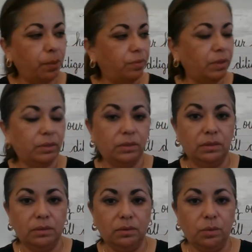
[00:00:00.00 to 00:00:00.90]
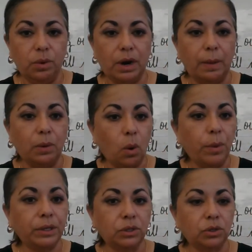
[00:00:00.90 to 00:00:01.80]
the what I'm
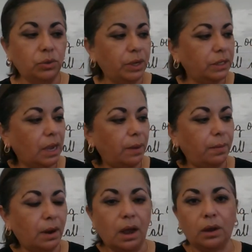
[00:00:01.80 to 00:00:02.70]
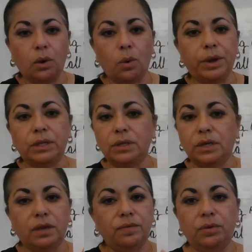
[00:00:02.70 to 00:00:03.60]
going to do is I'm not going to
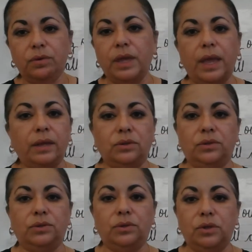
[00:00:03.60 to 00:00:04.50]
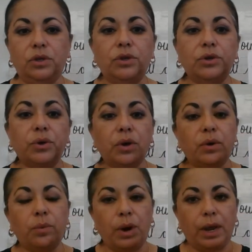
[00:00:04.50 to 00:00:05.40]
give you the answers. You're going
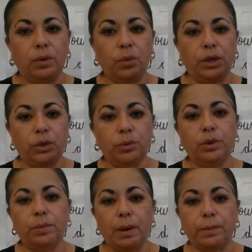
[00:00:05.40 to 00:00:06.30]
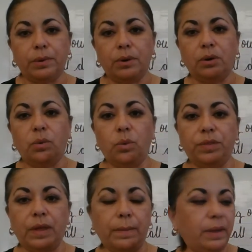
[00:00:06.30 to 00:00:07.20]
to write what you remember, what
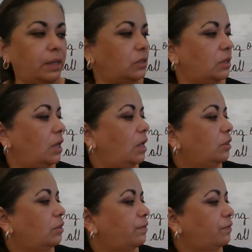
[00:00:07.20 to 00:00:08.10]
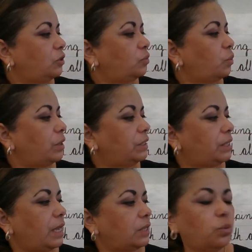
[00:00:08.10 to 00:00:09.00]
that means. The first one
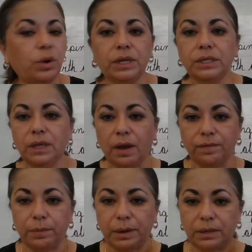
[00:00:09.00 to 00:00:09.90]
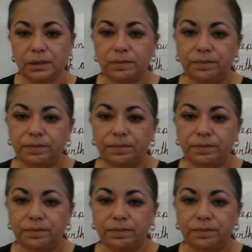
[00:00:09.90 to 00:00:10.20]
says, what is government?